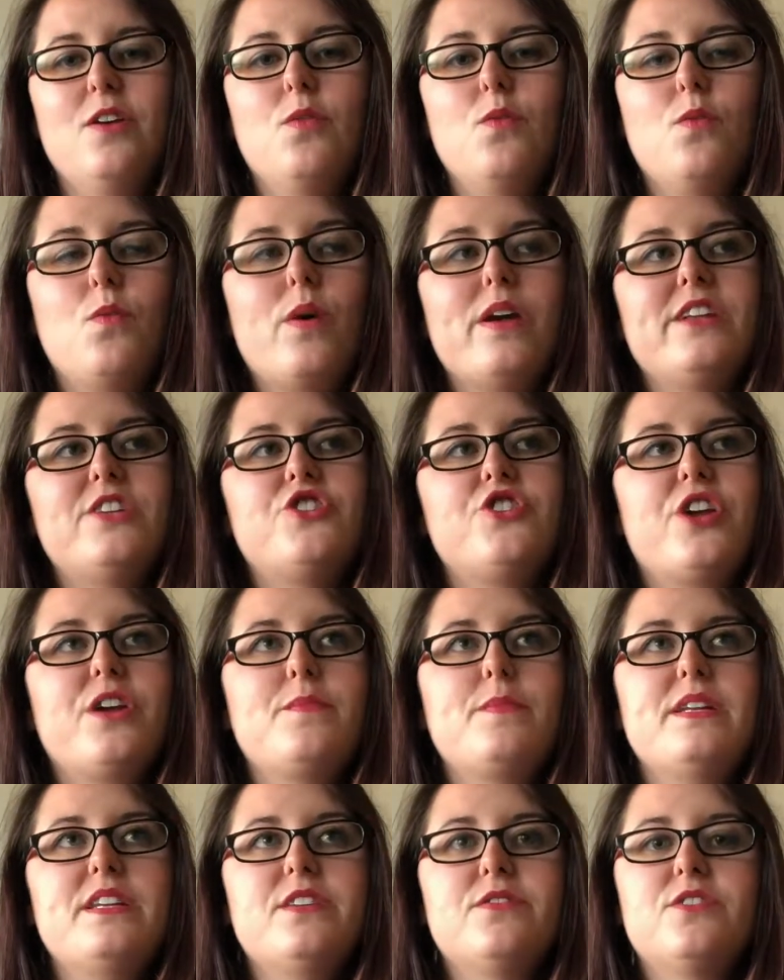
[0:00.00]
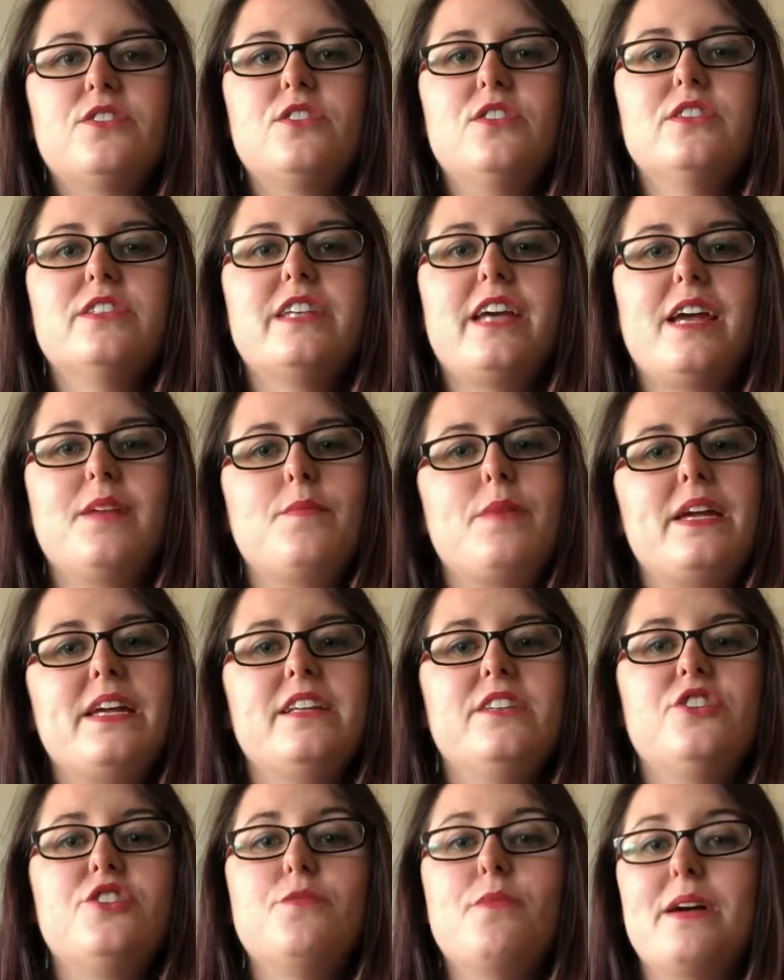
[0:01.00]
which can be difficult and
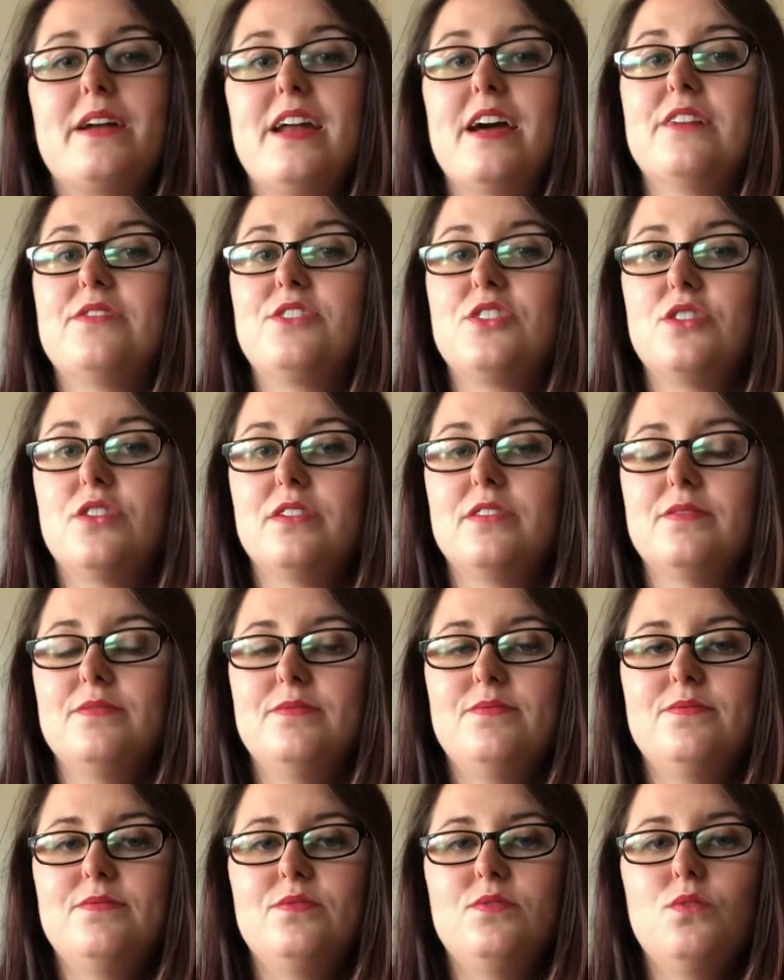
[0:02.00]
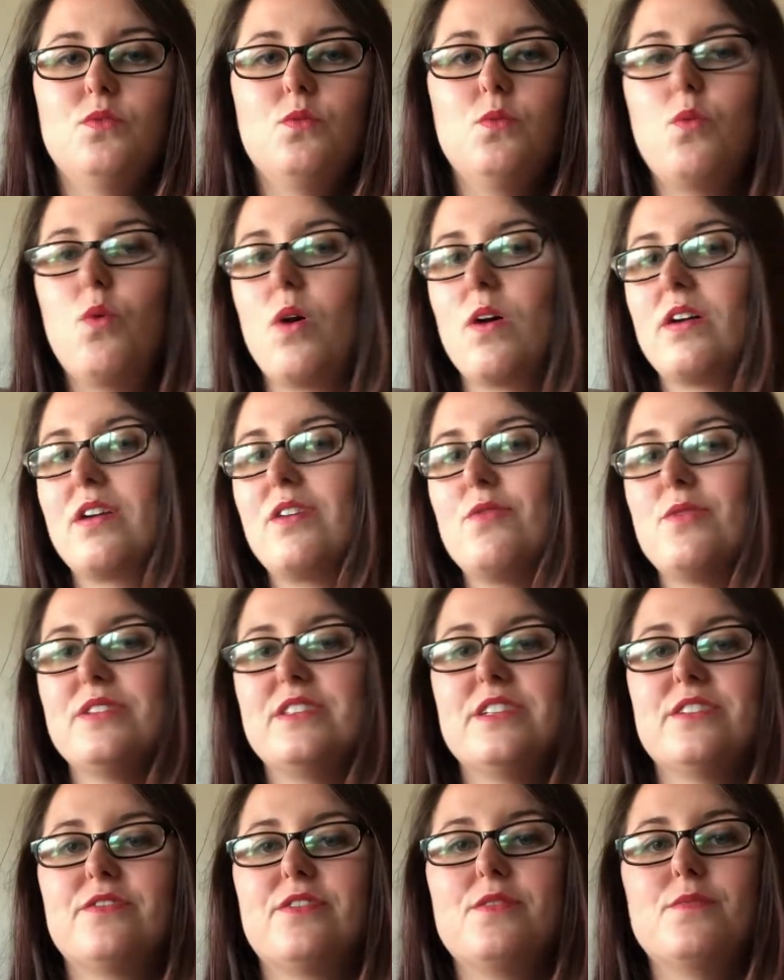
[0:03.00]
means you might have to work
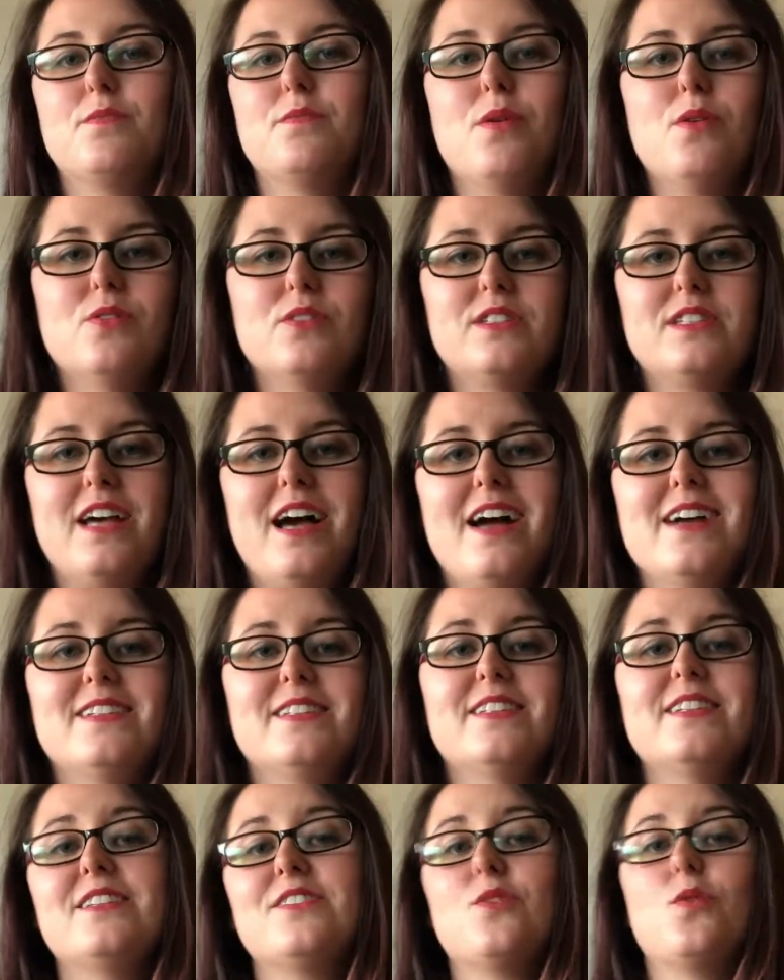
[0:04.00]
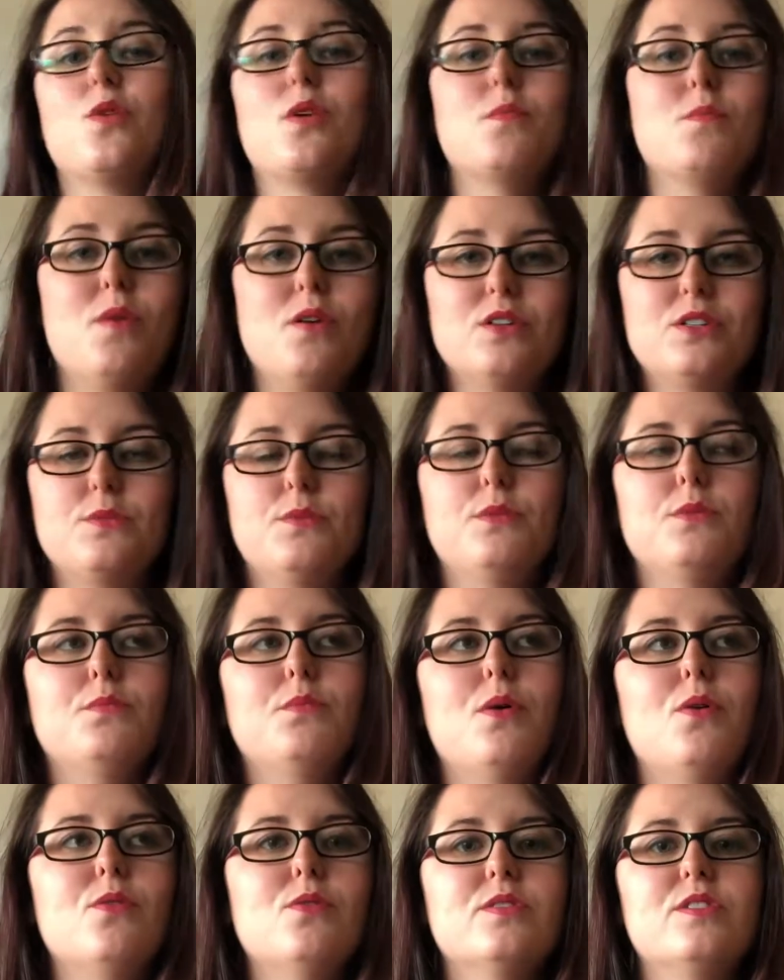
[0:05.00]
with different bowl sizes or multiple
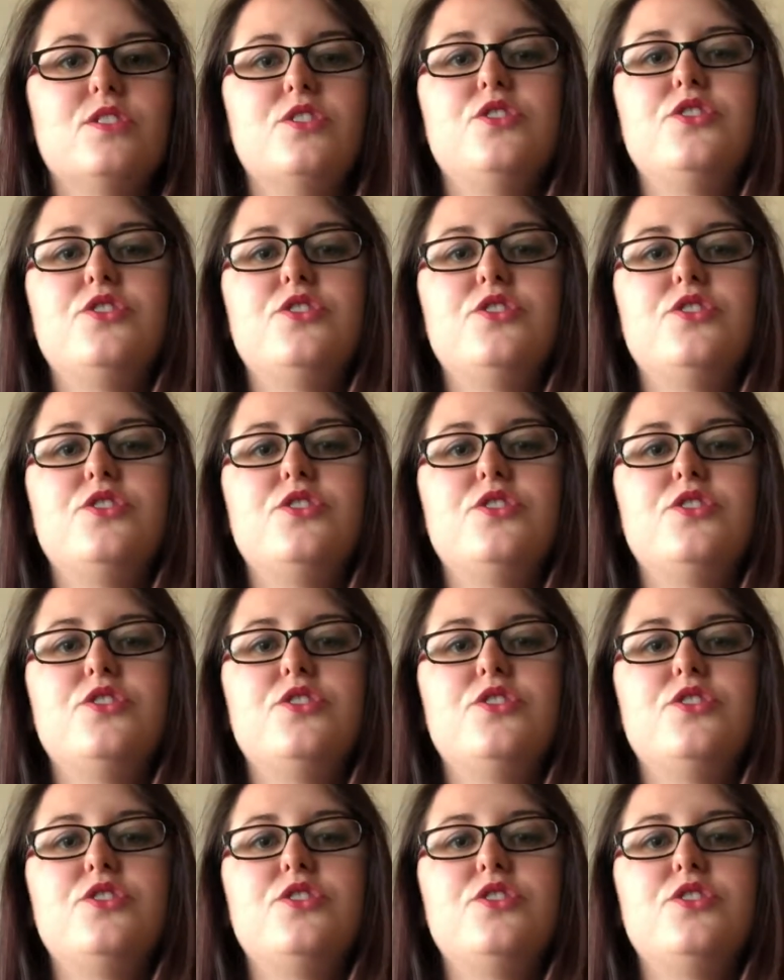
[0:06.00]
bowls